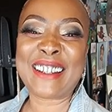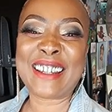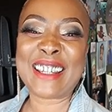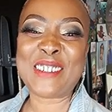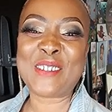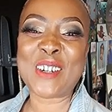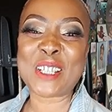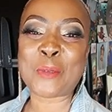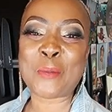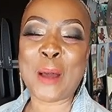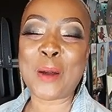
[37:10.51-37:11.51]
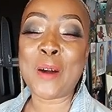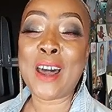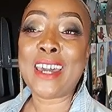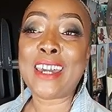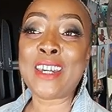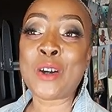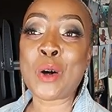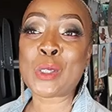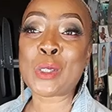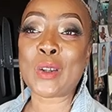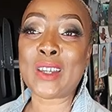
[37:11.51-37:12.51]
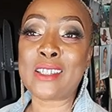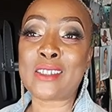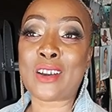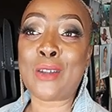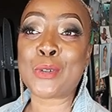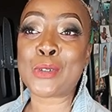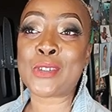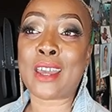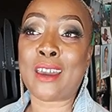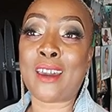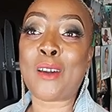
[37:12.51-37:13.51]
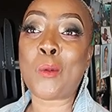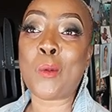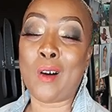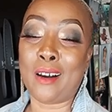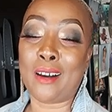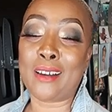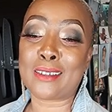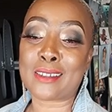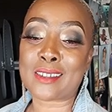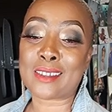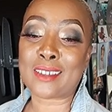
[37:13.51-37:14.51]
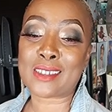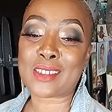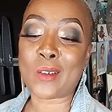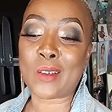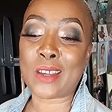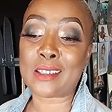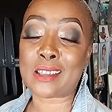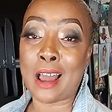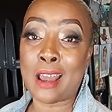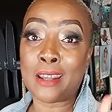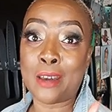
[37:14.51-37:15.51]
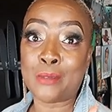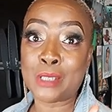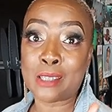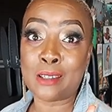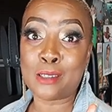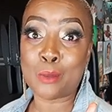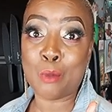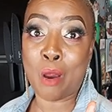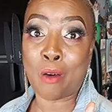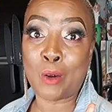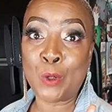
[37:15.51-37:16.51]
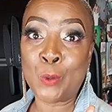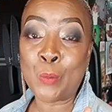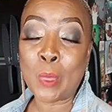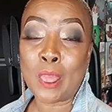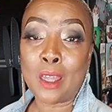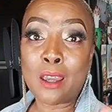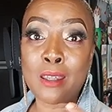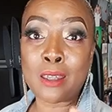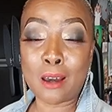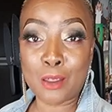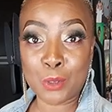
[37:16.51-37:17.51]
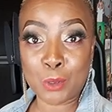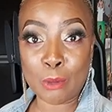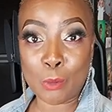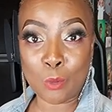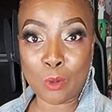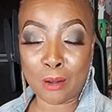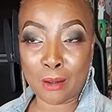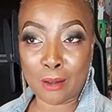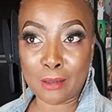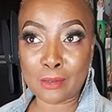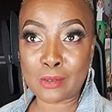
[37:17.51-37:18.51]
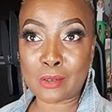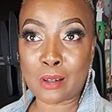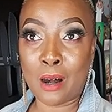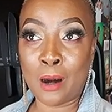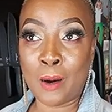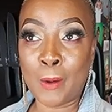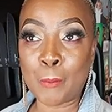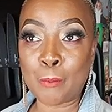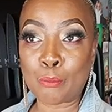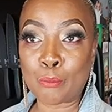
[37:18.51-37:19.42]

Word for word: He was a he also his other saying was so it's I ain't never seen tomorrow, and the other one was um